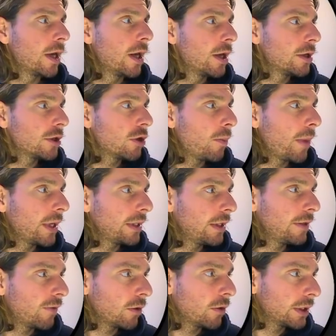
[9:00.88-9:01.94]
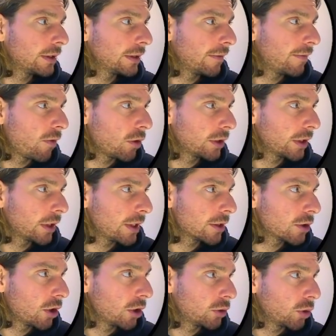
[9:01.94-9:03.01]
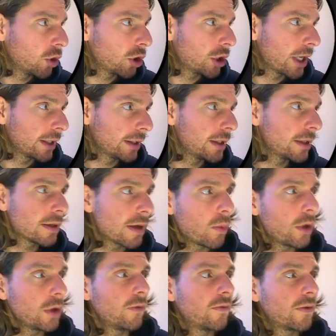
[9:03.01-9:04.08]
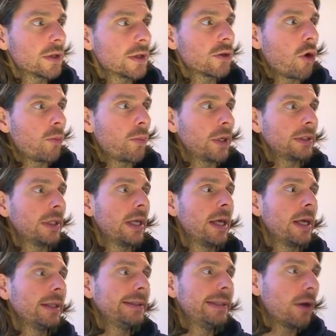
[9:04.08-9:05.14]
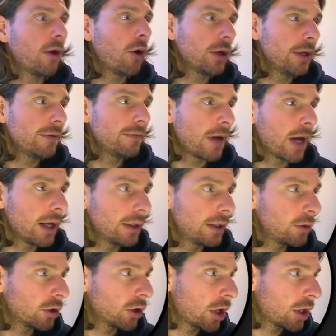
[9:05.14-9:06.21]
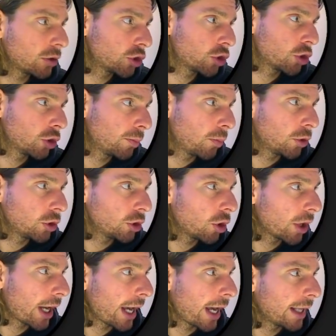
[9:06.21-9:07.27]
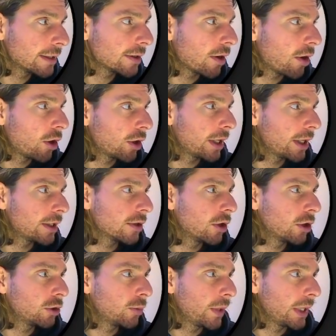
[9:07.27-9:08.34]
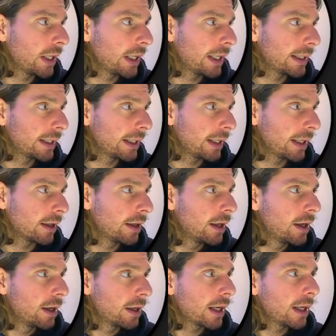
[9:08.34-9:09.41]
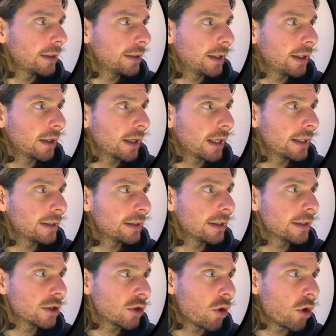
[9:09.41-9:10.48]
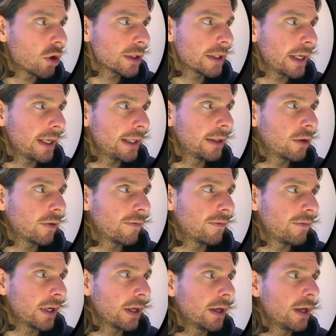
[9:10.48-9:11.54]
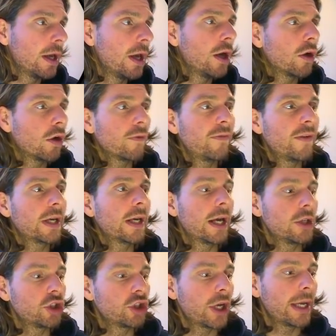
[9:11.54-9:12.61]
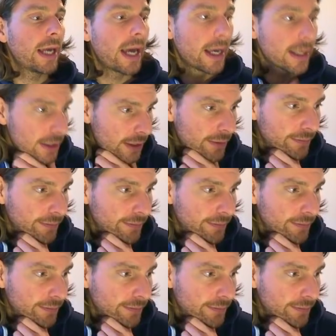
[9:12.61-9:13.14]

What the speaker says: So by default, the folder is going to look like this when you first open it. The only file that should put your hands on is going to be in here, right here in the source, in the config.js.